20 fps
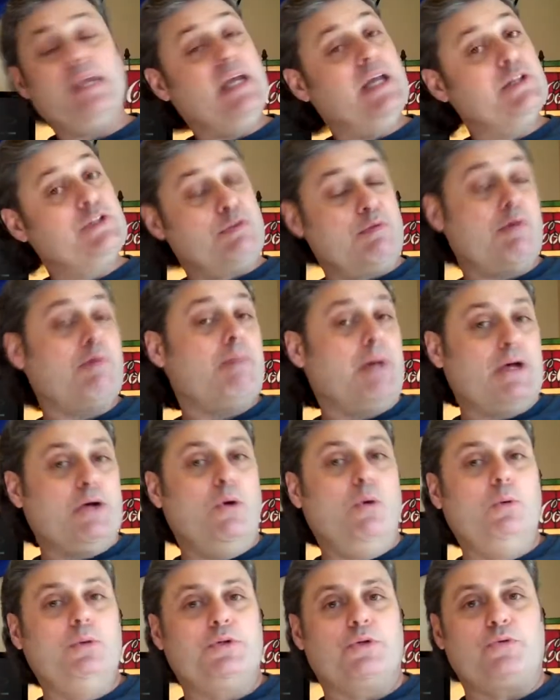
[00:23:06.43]
in some of my
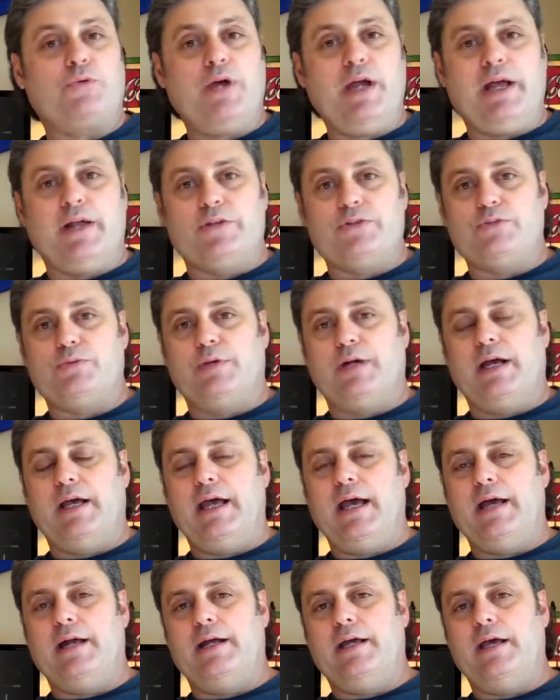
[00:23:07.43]
older rants when I
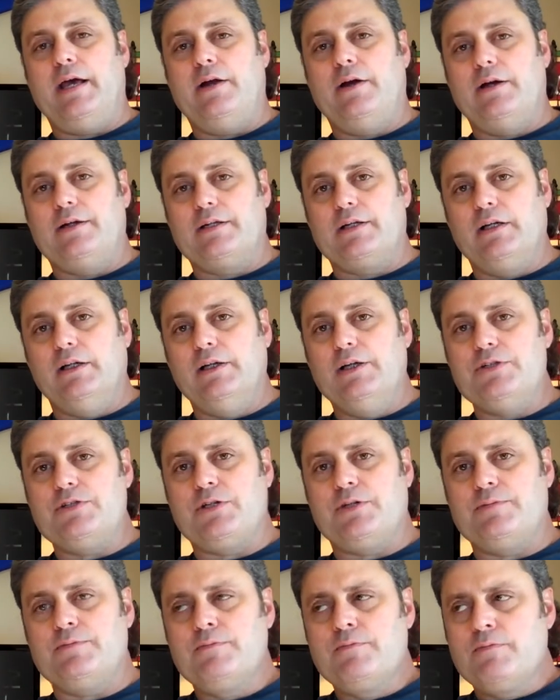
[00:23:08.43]
had a head-on
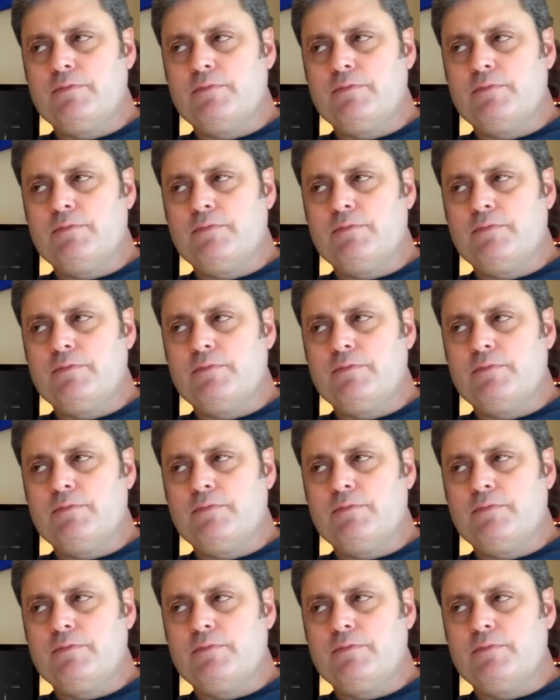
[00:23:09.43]
collision